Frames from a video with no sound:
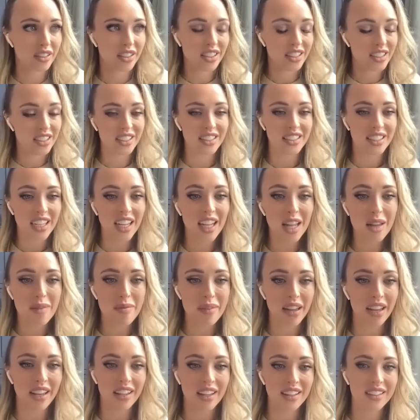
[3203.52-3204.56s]
you're still a
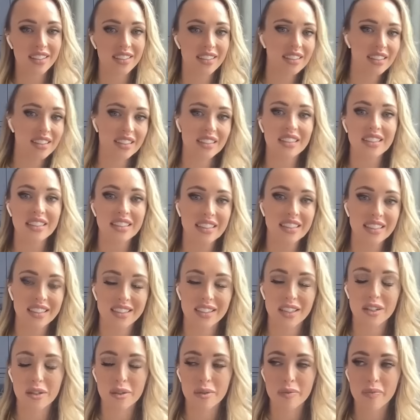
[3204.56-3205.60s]
bit,
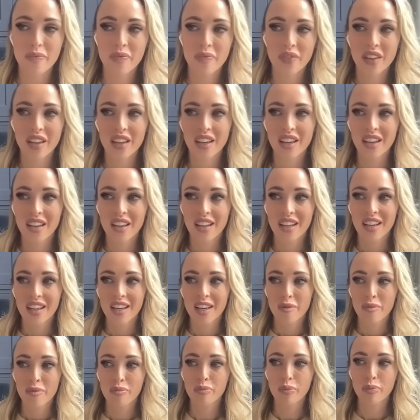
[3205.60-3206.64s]
so
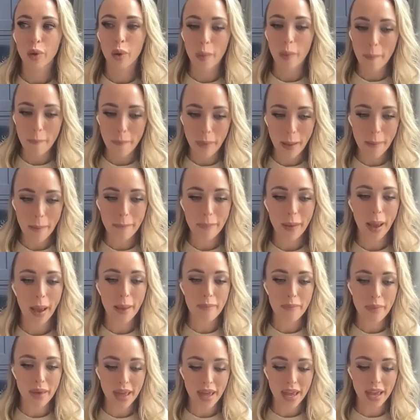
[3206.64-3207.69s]
but bit by
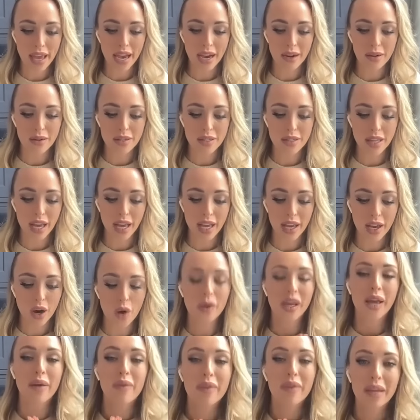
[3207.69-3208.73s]
bit i was like
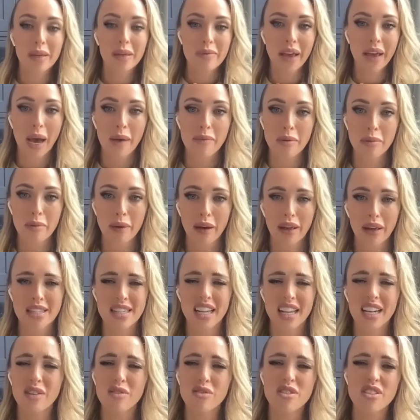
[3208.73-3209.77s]
okay we can be happy about this
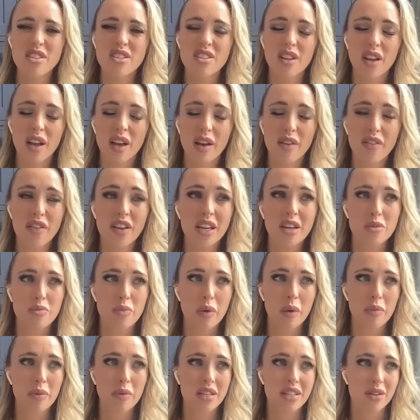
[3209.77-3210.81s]
and it was i think it was
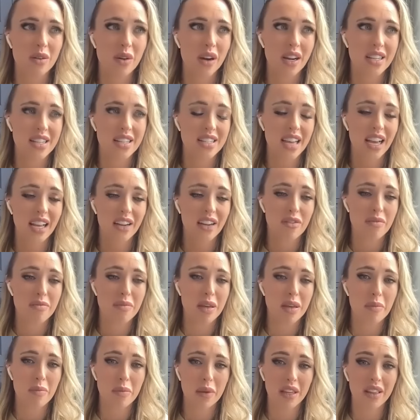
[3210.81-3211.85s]
probably quite sad for
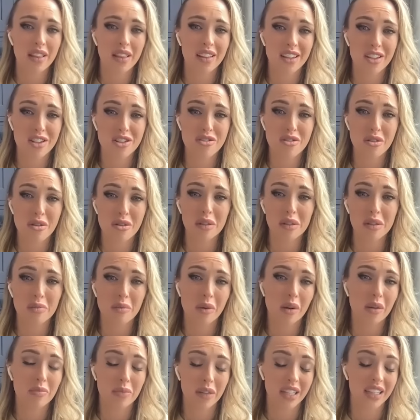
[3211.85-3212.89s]
me being the controlling one
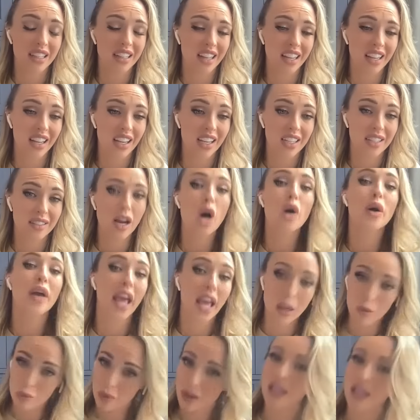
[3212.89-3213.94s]
being like
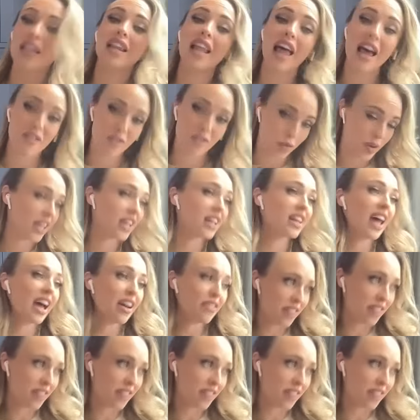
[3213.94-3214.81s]
okay we can laugh we can laugh